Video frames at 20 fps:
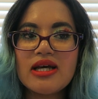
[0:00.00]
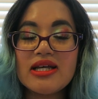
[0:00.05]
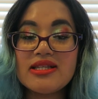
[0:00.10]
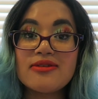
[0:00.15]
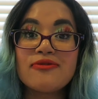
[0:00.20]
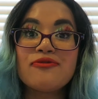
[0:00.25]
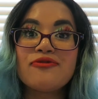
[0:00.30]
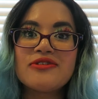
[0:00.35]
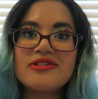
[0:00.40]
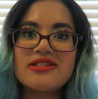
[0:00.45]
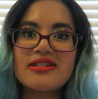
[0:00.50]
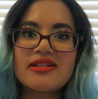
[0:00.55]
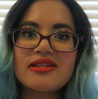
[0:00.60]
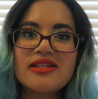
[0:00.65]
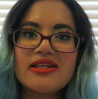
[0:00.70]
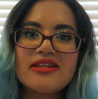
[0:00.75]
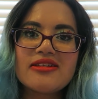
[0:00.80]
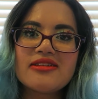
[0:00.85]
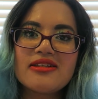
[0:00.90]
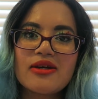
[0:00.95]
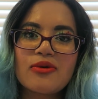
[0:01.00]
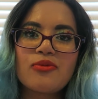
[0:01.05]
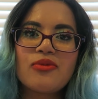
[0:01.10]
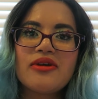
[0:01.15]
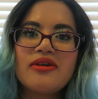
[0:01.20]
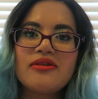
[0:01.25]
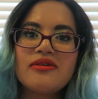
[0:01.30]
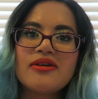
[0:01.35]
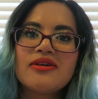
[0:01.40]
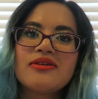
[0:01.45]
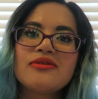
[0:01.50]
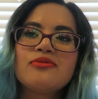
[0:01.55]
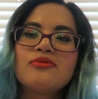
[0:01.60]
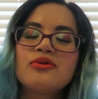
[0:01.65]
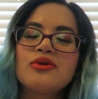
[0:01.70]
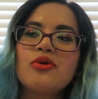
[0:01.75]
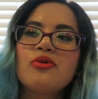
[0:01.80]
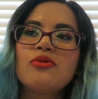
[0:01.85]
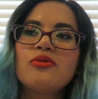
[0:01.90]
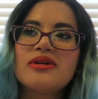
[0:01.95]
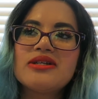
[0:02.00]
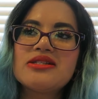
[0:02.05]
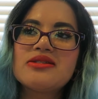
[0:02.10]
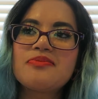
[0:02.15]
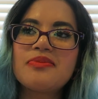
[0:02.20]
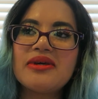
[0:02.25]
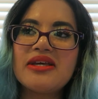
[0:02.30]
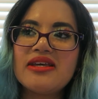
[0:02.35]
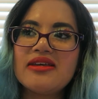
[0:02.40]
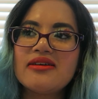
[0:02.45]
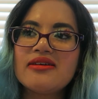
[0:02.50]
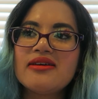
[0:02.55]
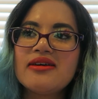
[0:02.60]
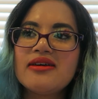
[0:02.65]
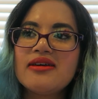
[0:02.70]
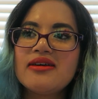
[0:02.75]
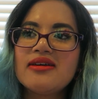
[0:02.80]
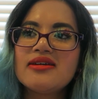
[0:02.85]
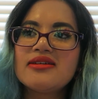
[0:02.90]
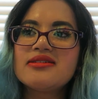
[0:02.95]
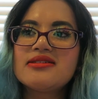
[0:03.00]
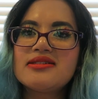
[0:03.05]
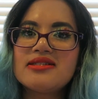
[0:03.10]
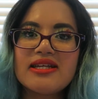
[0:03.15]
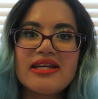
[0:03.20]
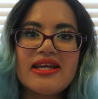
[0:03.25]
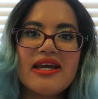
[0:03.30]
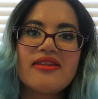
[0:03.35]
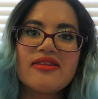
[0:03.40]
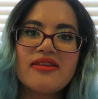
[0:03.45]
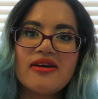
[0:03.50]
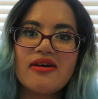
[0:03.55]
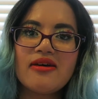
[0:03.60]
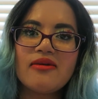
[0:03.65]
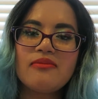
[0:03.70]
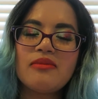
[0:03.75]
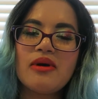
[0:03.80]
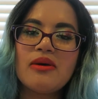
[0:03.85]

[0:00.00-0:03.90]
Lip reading: as in physically, like we would always be together.